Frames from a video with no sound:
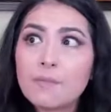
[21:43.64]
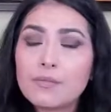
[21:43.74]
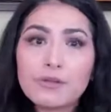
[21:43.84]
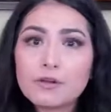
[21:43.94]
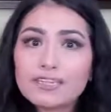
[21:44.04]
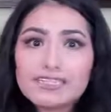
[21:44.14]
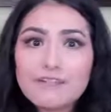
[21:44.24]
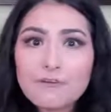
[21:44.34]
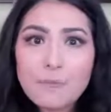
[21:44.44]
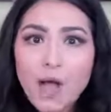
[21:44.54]
there are
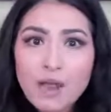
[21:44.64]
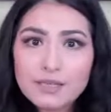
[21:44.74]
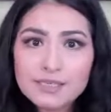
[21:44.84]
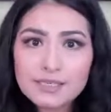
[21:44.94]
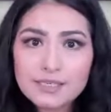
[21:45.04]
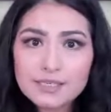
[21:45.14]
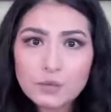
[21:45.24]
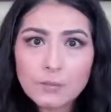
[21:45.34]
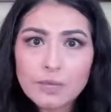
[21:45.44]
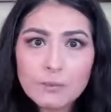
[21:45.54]
different policies
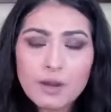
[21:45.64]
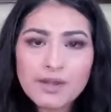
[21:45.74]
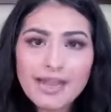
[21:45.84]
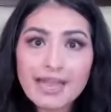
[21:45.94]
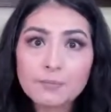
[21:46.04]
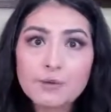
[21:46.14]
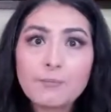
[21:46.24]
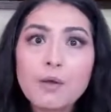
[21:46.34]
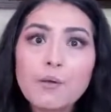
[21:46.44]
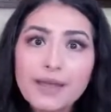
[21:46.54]
when people are getting
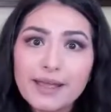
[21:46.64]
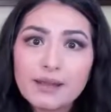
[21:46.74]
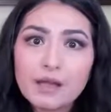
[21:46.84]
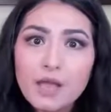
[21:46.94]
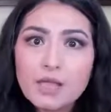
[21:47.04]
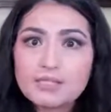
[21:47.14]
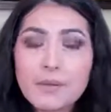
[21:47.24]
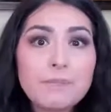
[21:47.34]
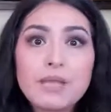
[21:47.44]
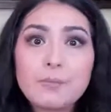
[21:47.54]
promoted.
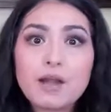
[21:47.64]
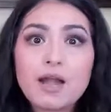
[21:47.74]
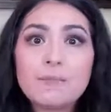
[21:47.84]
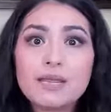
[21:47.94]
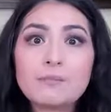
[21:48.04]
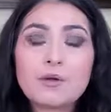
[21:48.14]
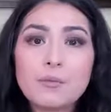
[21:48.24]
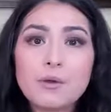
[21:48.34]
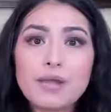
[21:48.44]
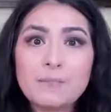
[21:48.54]
Some people are being
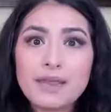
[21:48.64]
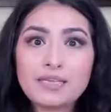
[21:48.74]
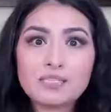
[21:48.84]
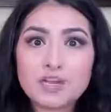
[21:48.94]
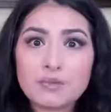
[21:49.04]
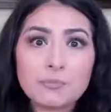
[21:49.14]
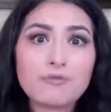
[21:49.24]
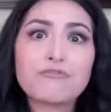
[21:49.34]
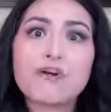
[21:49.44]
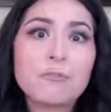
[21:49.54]
promoted based on the
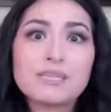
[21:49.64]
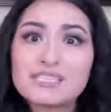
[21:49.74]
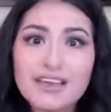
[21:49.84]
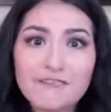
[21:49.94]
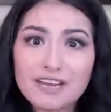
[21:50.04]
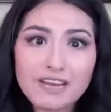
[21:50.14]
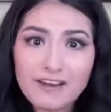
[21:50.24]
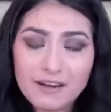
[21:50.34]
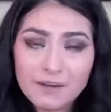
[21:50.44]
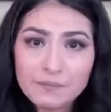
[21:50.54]
performance every
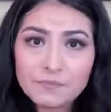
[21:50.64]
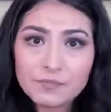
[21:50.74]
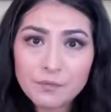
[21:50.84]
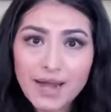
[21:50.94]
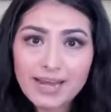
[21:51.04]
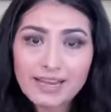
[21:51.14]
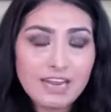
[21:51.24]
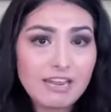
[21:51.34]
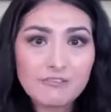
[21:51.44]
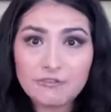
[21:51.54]
year, right?
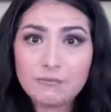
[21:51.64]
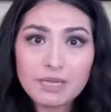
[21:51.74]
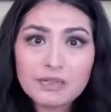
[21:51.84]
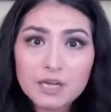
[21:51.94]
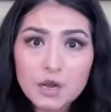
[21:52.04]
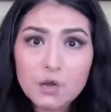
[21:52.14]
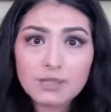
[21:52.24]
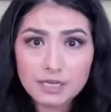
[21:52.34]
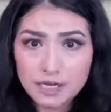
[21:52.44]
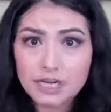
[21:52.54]
If you meet the goal,
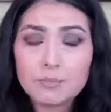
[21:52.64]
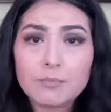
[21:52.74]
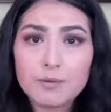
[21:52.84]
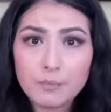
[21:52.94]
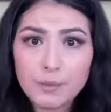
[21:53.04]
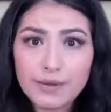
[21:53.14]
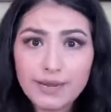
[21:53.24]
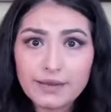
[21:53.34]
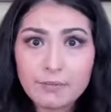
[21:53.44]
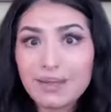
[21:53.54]
then you're going to be
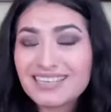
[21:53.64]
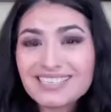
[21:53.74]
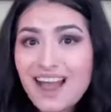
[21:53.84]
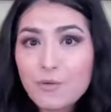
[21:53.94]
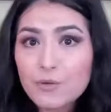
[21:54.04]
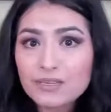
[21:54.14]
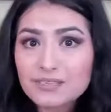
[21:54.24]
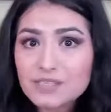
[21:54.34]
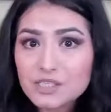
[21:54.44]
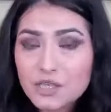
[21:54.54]
promoted, but it's not written
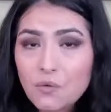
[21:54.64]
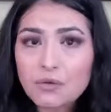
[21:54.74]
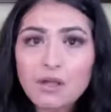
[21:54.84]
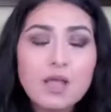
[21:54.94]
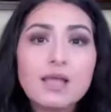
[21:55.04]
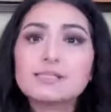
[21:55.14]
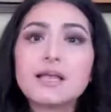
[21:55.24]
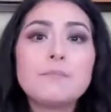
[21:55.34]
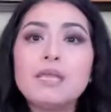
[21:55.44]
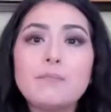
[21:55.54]
in stone.
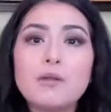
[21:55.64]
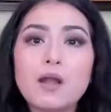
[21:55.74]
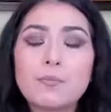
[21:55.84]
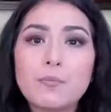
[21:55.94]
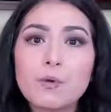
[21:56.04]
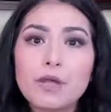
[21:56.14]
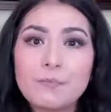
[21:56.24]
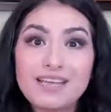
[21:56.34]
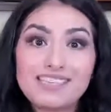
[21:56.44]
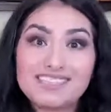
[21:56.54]
Some people are promoted
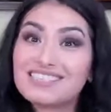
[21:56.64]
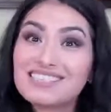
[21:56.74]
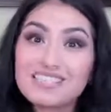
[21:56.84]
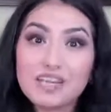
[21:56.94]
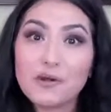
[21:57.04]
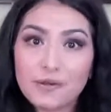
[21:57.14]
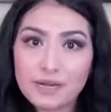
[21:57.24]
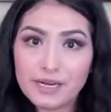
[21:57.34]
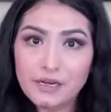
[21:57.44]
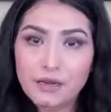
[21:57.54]
based on
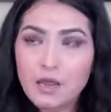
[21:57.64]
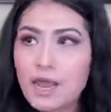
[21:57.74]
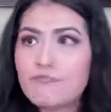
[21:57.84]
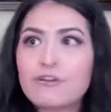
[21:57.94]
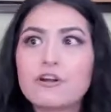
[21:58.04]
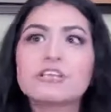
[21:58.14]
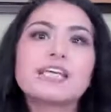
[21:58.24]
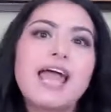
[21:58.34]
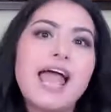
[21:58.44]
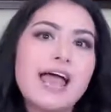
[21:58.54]
seniority. If there are
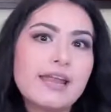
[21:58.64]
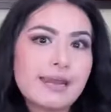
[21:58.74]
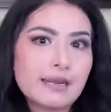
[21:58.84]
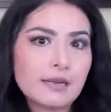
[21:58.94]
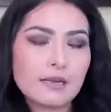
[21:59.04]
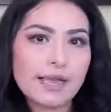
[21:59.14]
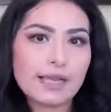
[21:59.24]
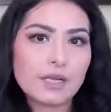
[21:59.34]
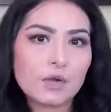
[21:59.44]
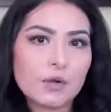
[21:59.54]
10,
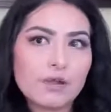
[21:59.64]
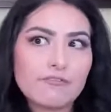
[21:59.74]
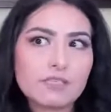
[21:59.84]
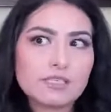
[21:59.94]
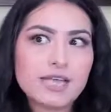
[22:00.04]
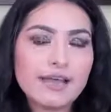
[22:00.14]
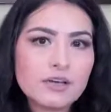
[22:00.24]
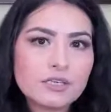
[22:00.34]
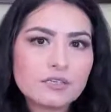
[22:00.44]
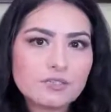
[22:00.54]
if the 10
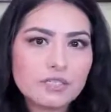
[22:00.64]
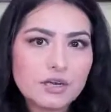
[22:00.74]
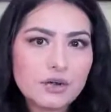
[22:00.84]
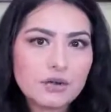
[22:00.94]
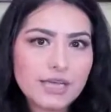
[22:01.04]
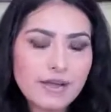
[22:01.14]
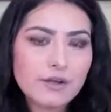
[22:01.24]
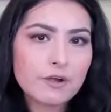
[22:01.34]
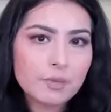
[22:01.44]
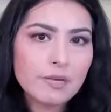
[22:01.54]
years of
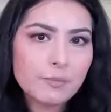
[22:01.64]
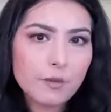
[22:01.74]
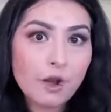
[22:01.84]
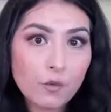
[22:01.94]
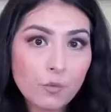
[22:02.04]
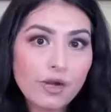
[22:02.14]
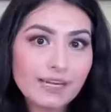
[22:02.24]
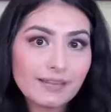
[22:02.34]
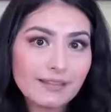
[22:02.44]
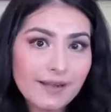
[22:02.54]
tenure people are
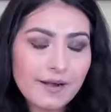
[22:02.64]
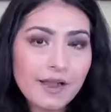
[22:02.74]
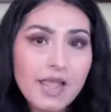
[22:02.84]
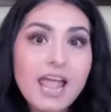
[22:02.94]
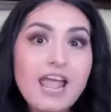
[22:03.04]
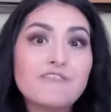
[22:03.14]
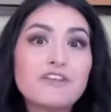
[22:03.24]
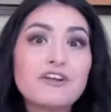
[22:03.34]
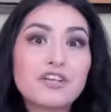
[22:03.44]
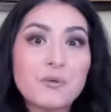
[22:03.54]
working there, if
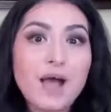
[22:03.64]
you're a new